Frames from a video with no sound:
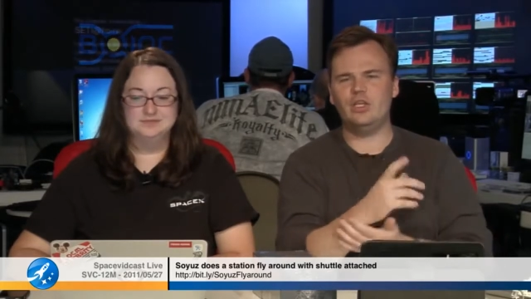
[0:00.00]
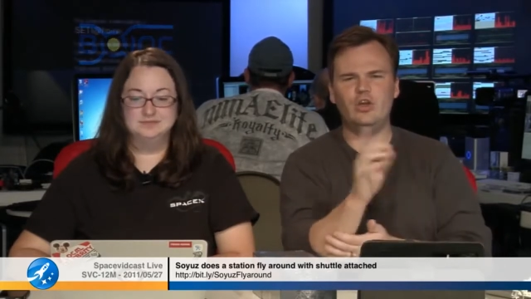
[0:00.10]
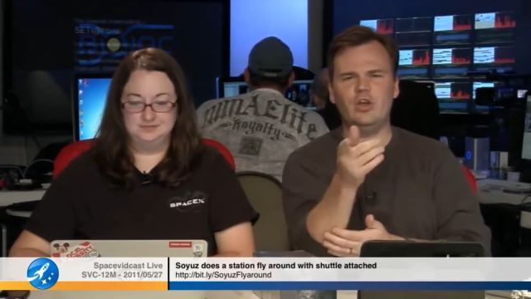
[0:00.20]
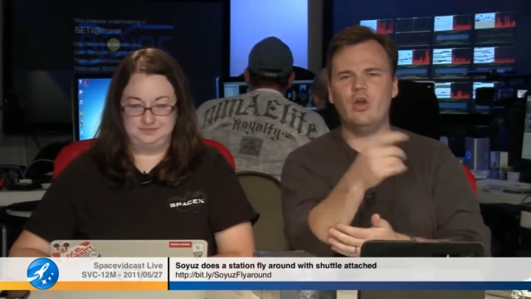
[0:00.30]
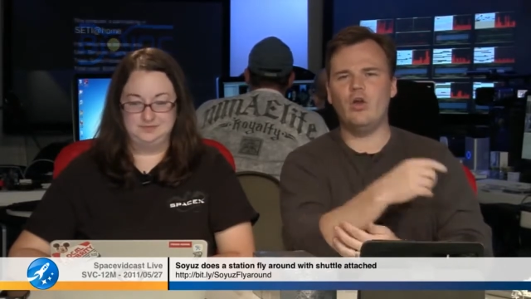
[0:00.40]
Speaker 1: You
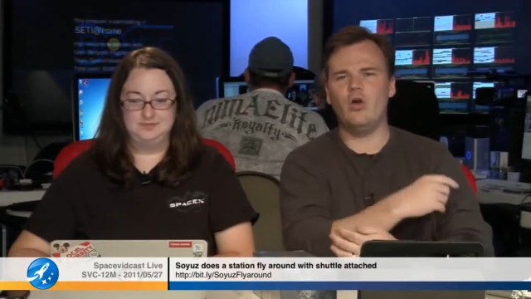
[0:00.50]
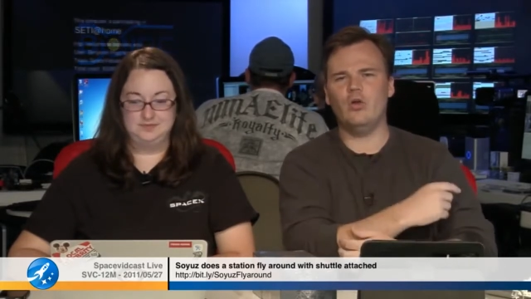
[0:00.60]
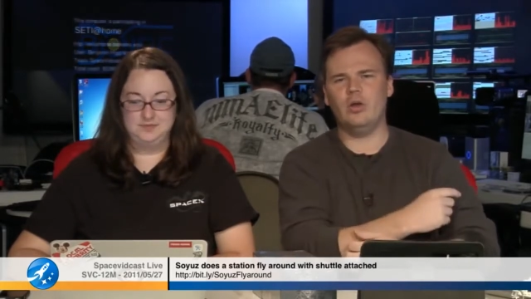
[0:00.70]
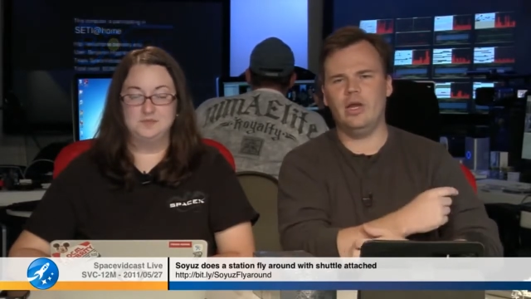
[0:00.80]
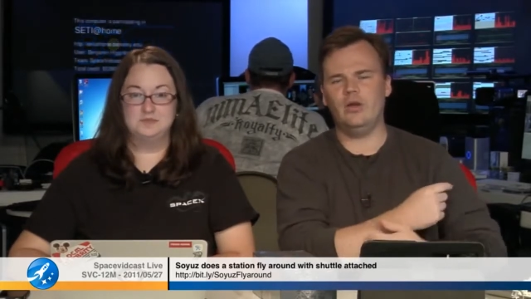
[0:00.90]
can
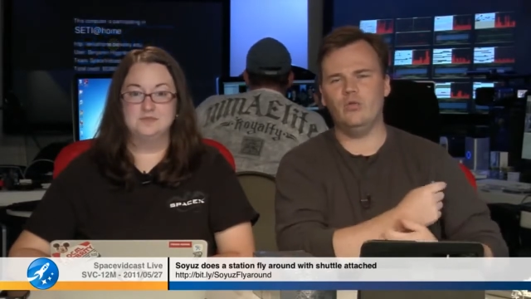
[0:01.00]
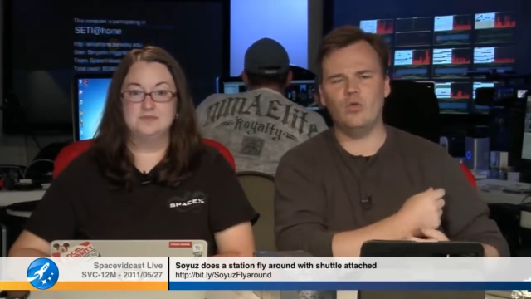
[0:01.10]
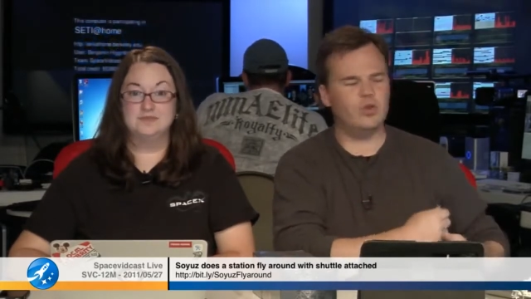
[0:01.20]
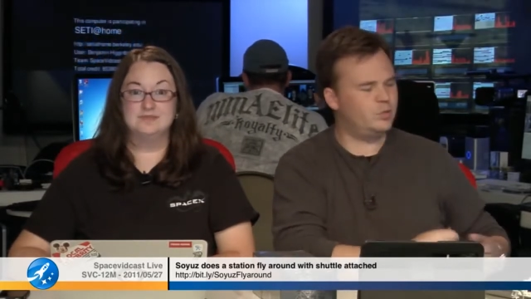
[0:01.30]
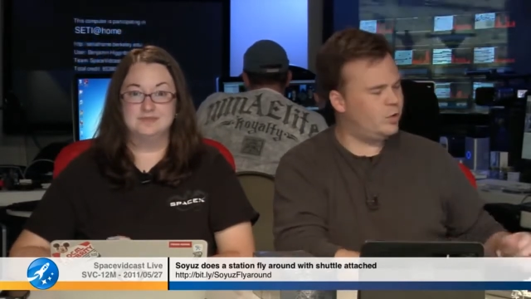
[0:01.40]
go ahead and
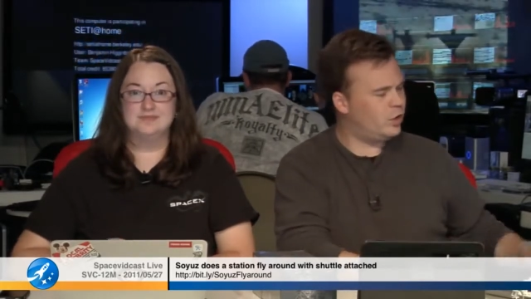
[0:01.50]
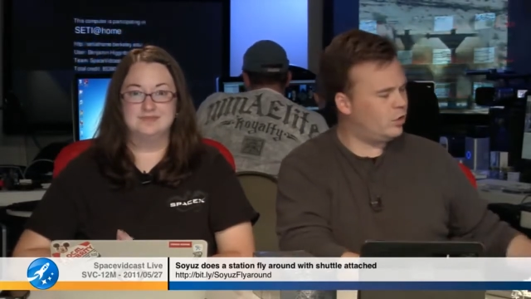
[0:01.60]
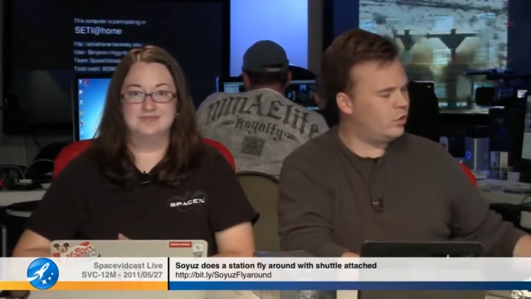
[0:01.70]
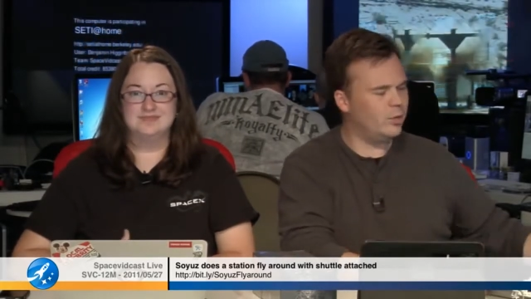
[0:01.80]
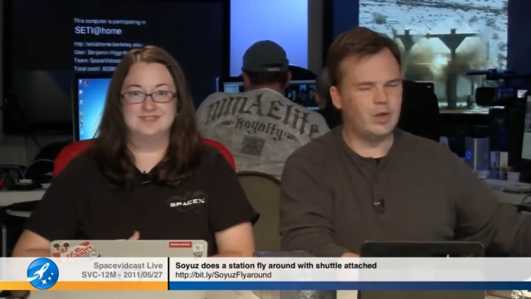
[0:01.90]
roll this
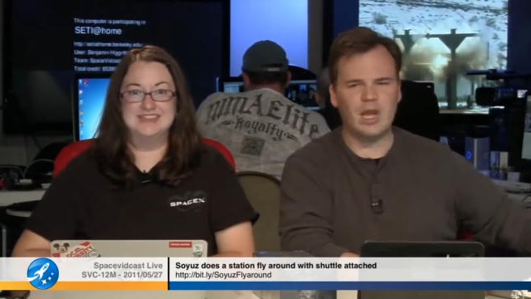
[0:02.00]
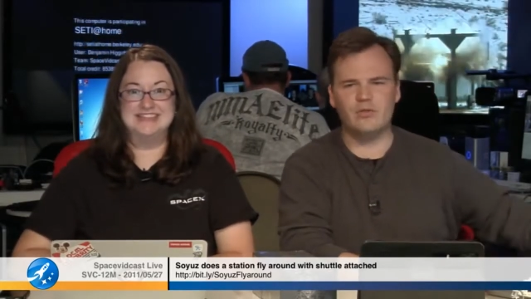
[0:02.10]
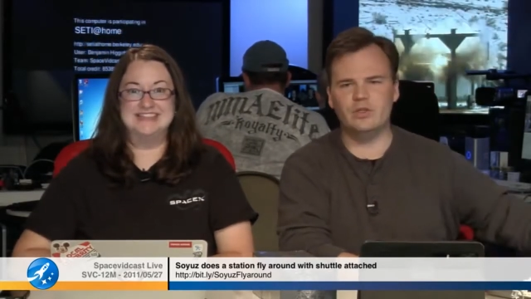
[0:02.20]
particular clip, cap.